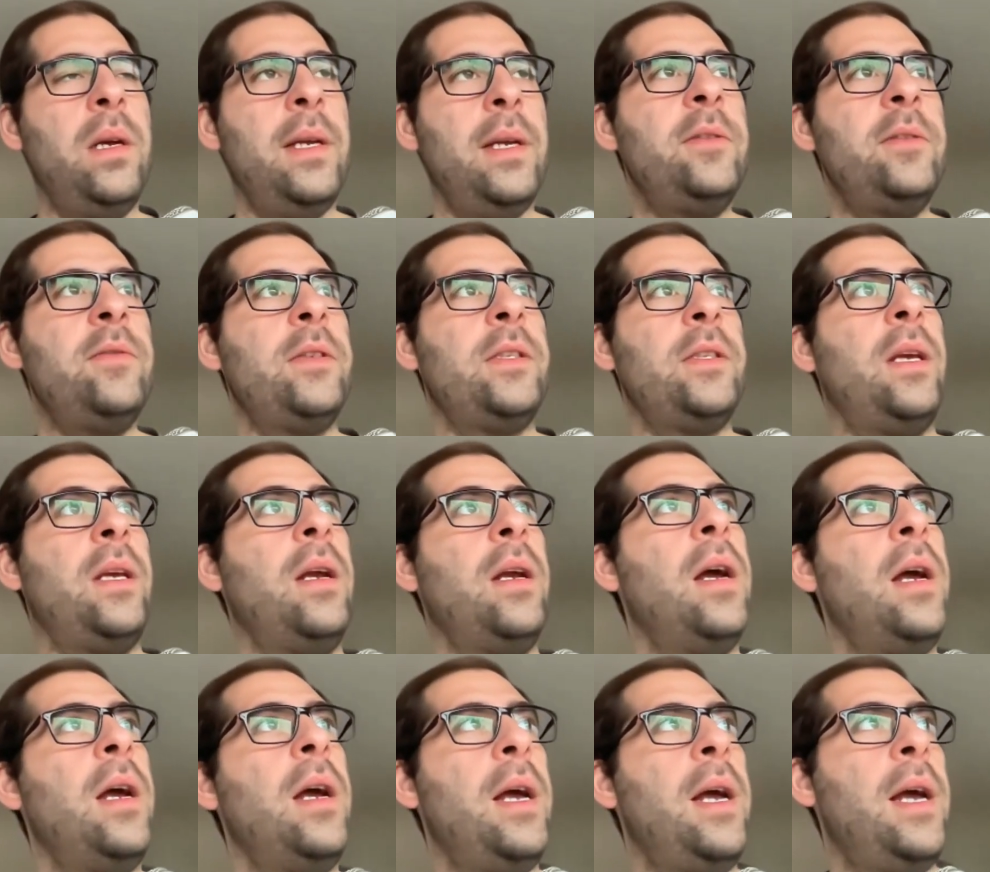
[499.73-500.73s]
Interesting.
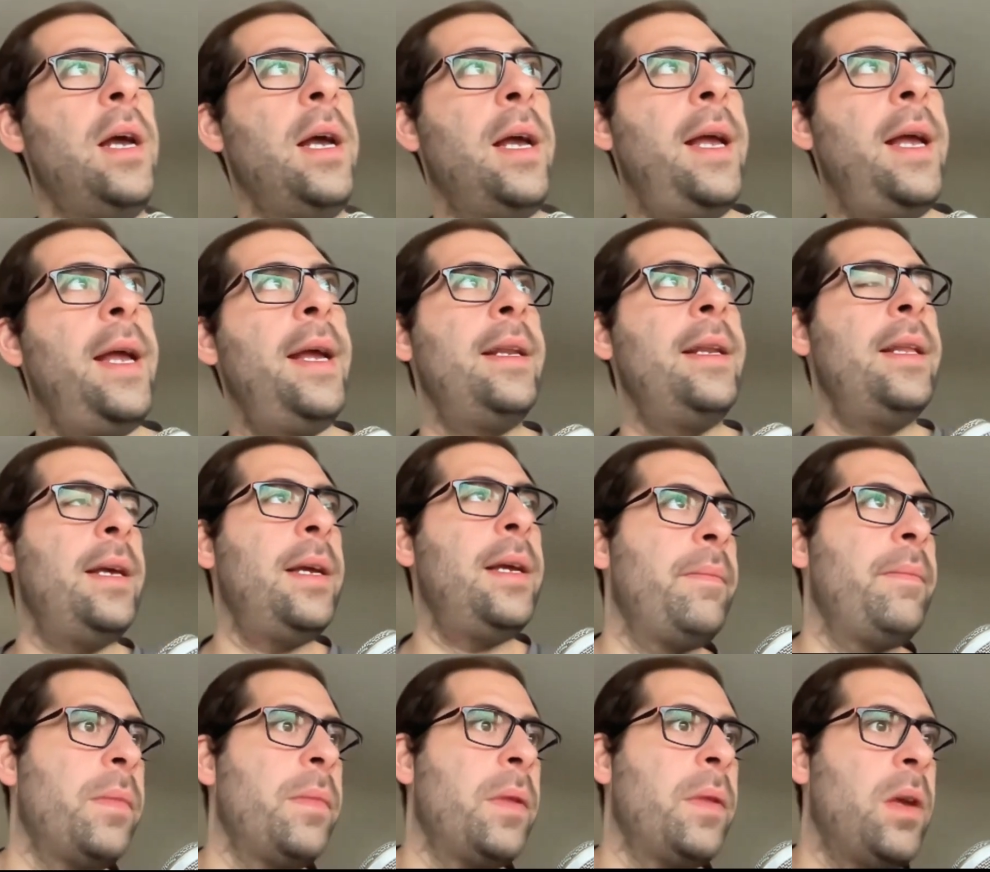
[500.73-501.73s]

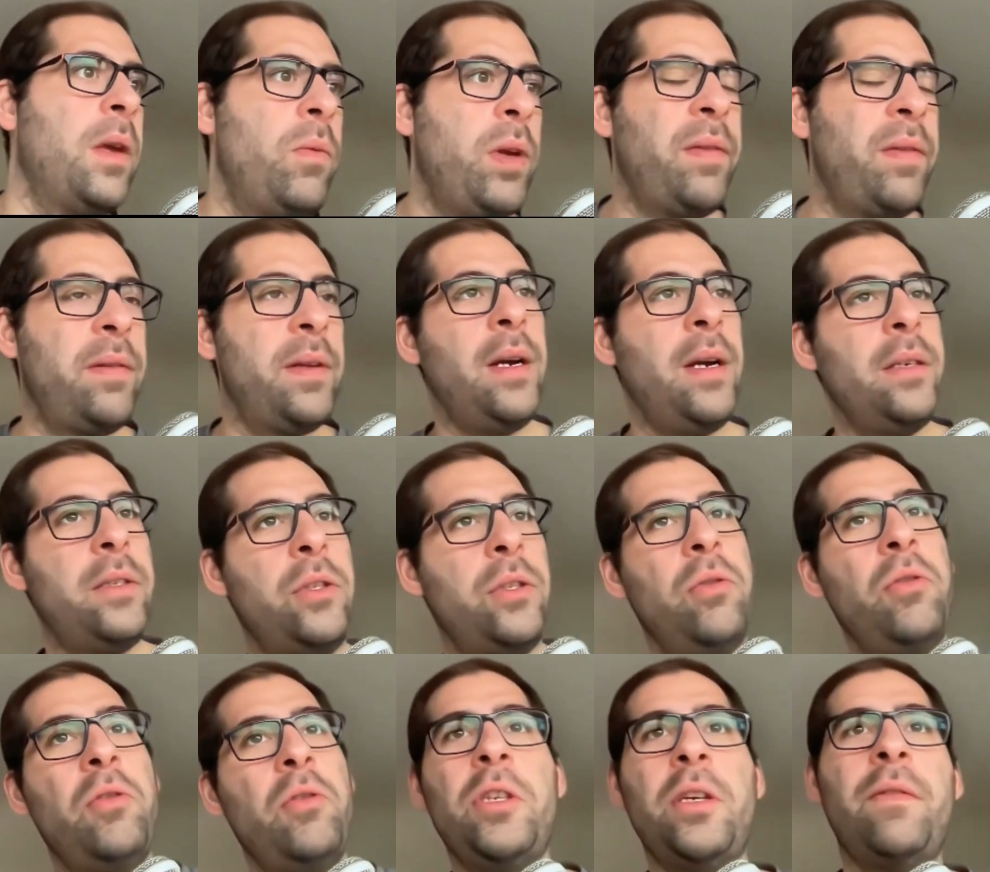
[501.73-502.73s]
And with regards
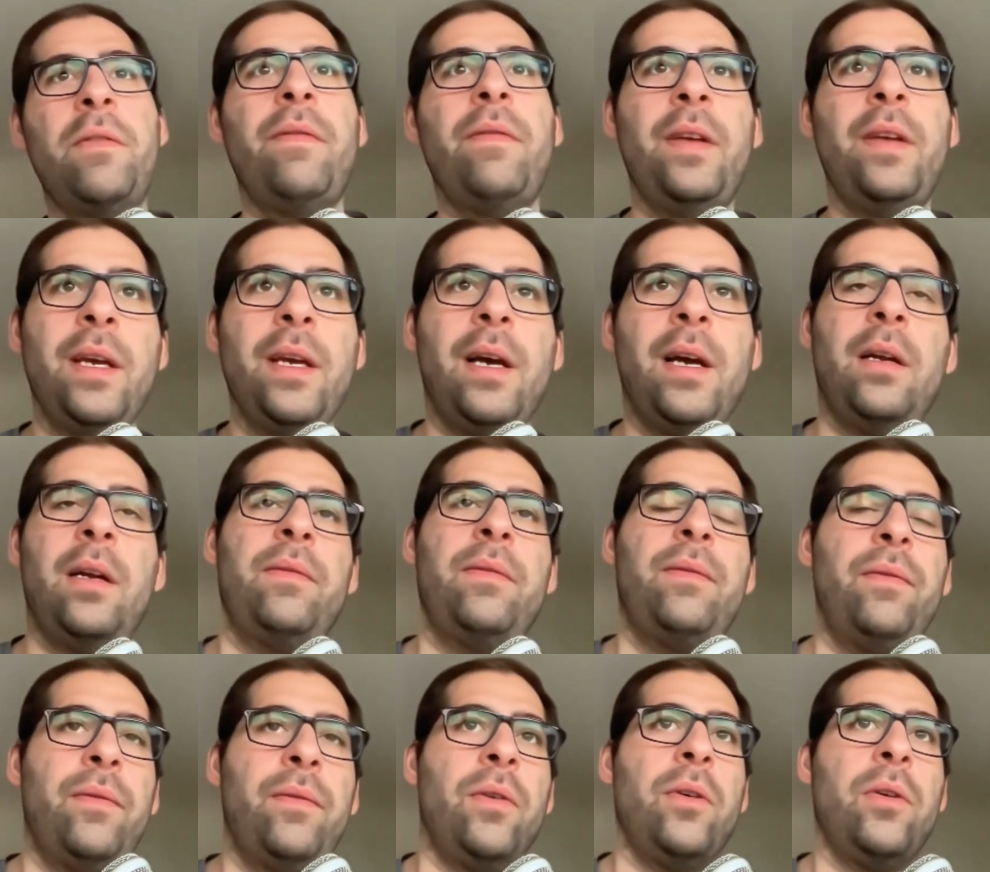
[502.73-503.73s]
to using VR
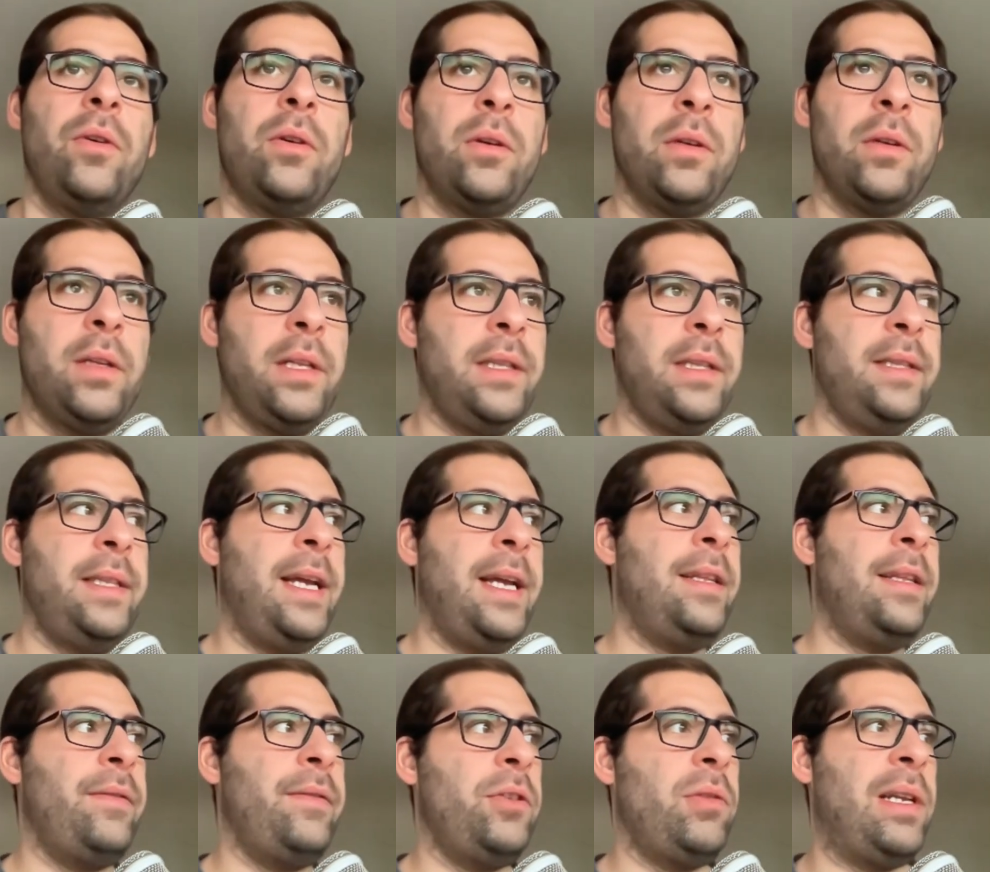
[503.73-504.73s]
for
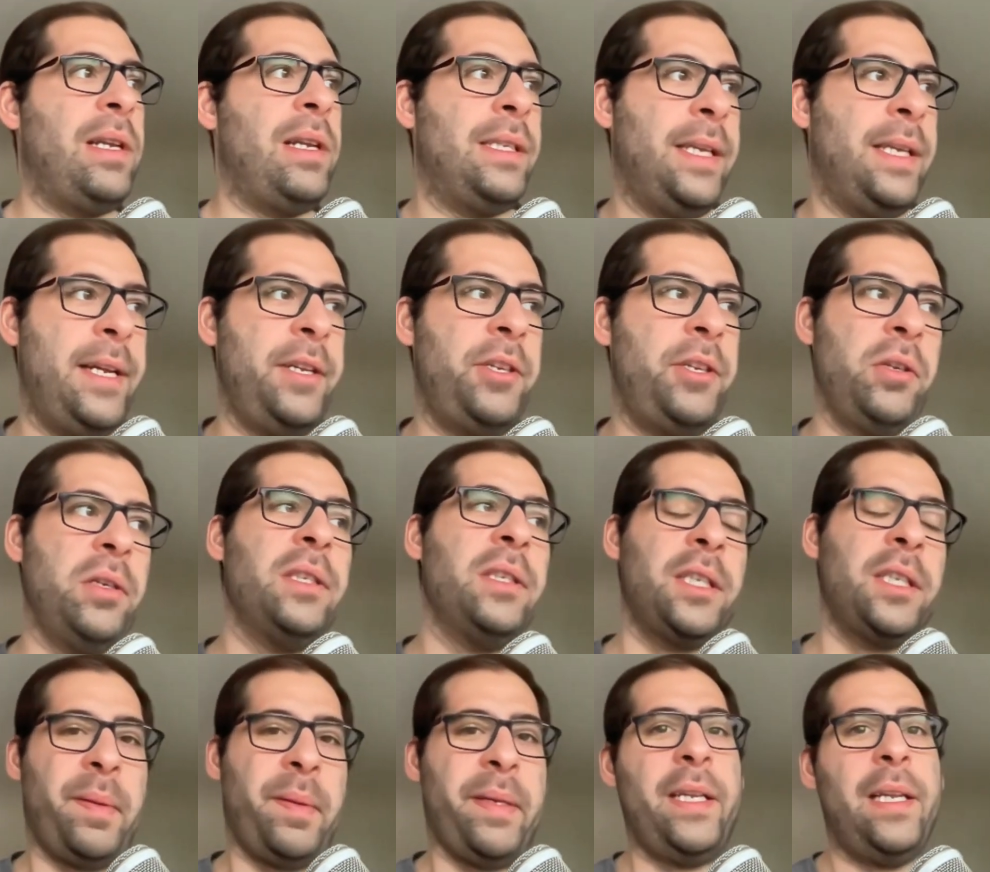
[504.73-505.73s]
data visualizations,
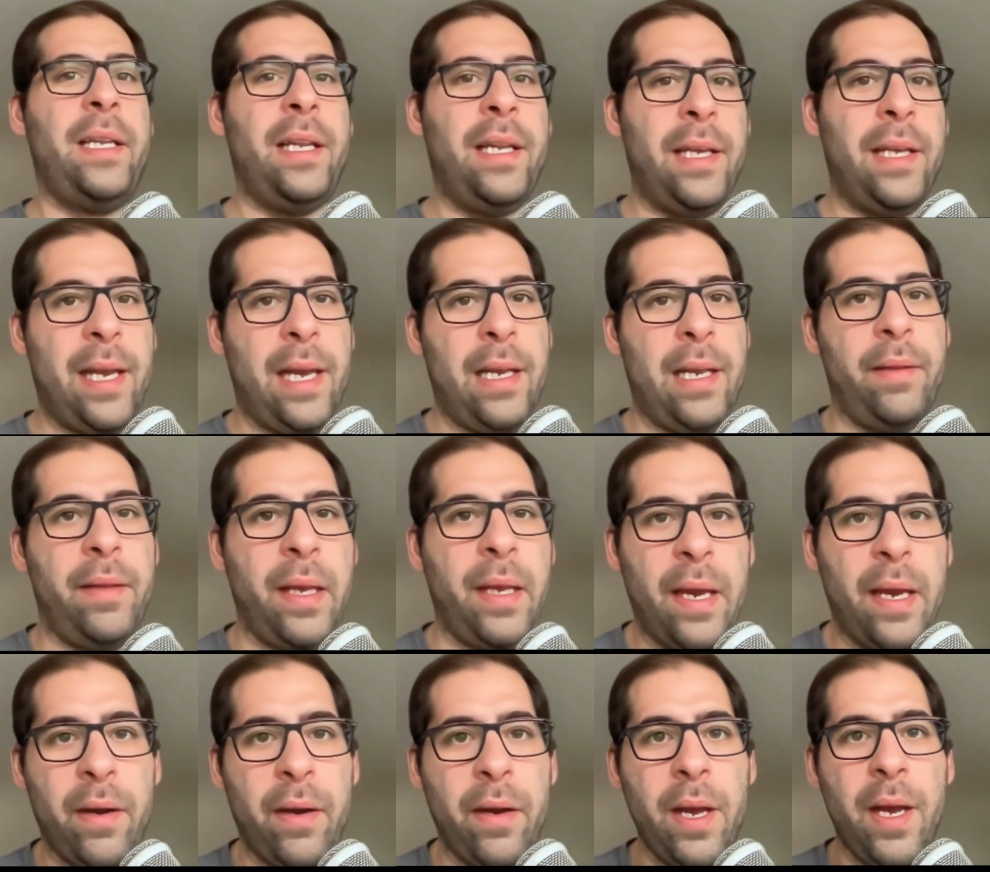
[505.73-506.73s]
especially the
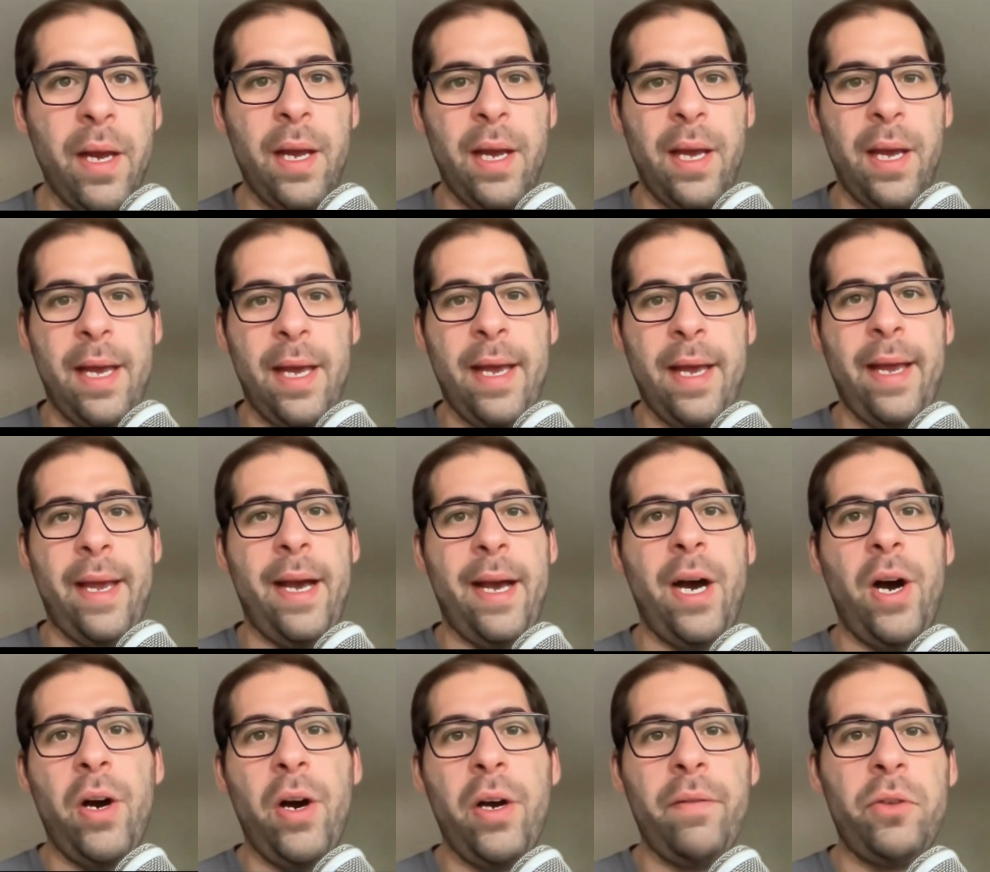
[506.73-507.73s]
healthcare,
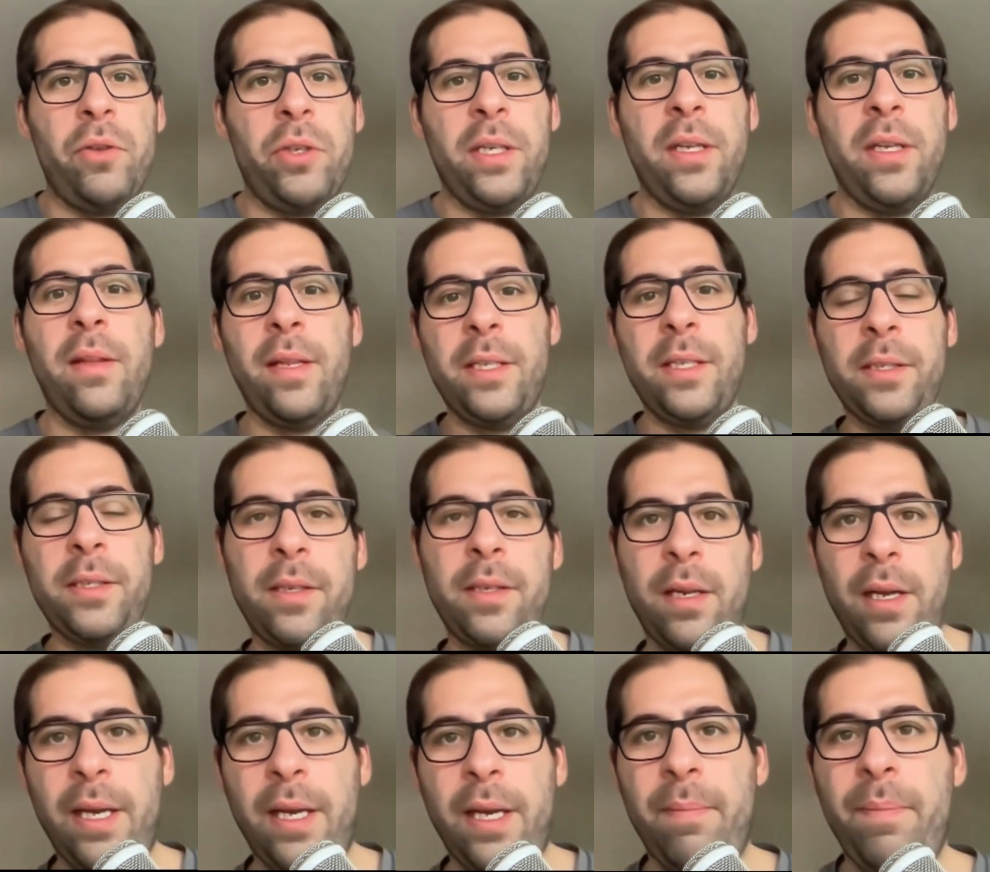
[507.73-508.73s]
how have you seen
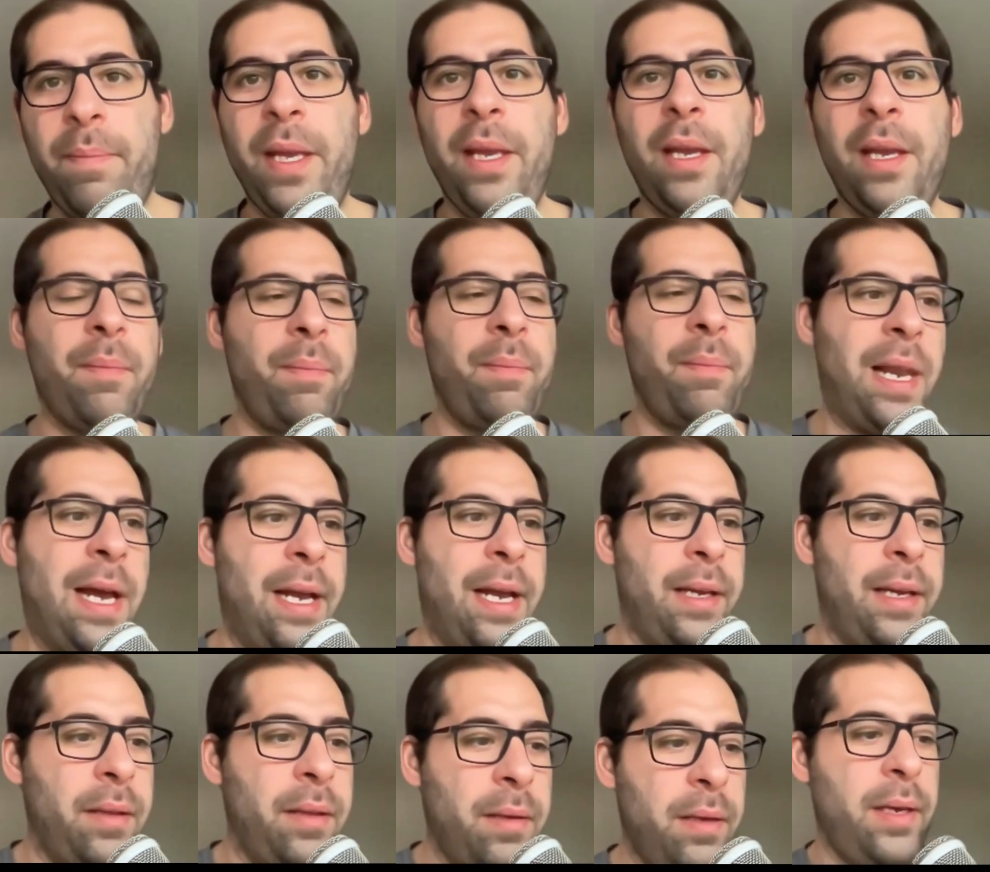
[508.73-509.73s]
this being
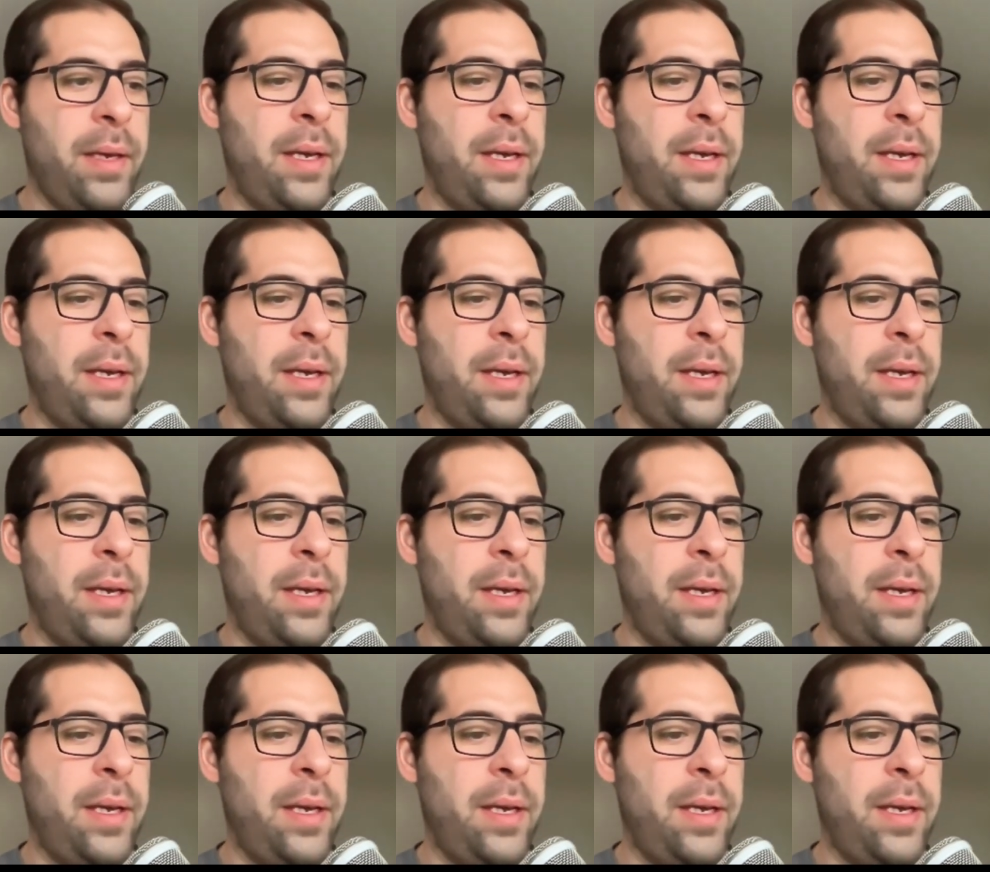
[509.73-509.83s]
applied?